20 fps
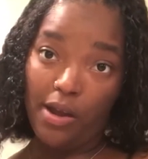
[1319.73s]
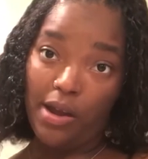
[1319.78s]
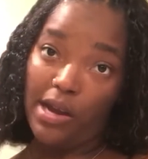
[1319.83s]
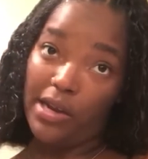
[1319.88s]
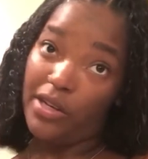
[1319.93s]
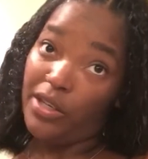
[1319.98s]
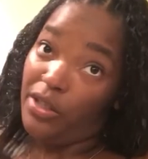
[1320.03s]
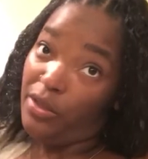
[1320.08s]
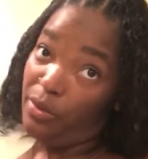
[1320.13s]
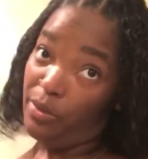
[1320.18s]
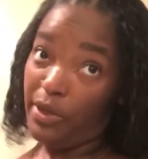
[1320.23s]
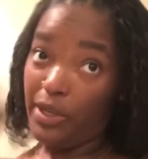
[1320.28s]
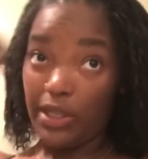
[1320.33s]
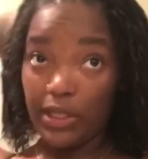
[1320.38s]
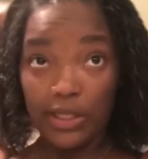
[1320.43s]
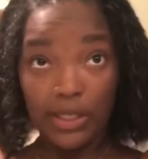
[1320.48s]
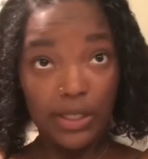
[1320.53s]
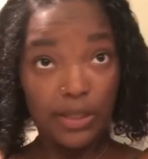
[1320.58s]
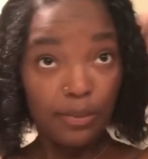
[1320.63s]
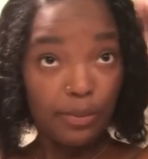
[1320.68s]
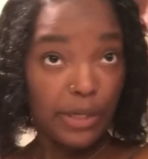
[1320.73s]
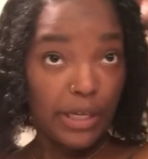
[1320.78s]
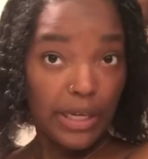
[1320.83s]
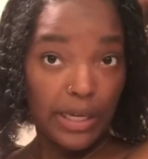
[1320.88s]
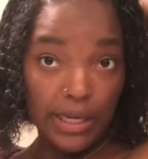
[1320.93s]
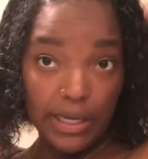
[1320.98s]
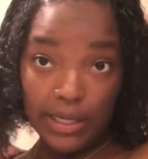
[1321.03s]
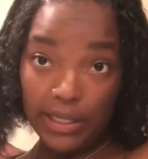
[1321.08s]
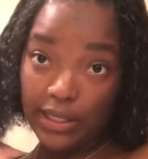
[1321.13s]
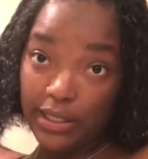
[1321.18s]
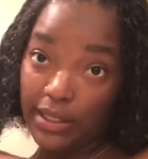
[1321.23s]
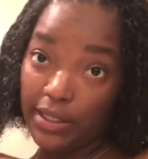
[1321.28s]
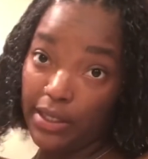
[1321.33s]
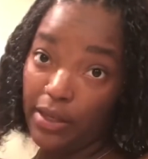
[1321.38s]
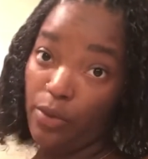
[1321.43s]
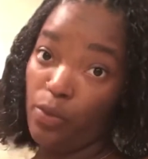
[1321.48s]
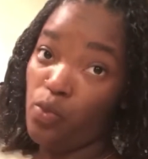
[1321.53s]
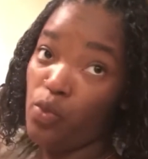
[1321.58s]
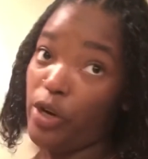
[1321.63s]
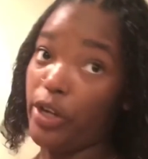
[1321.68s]
I do it because
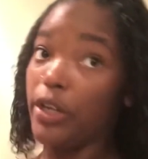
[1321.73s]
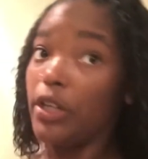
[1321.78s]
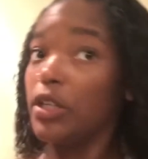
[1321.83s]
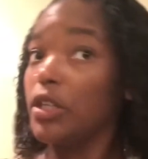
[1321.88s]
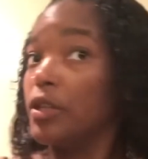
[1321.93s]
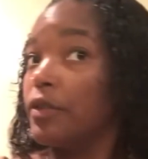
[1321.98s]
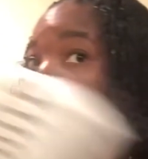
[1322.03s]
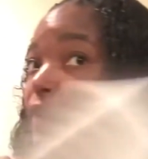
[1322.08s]
it works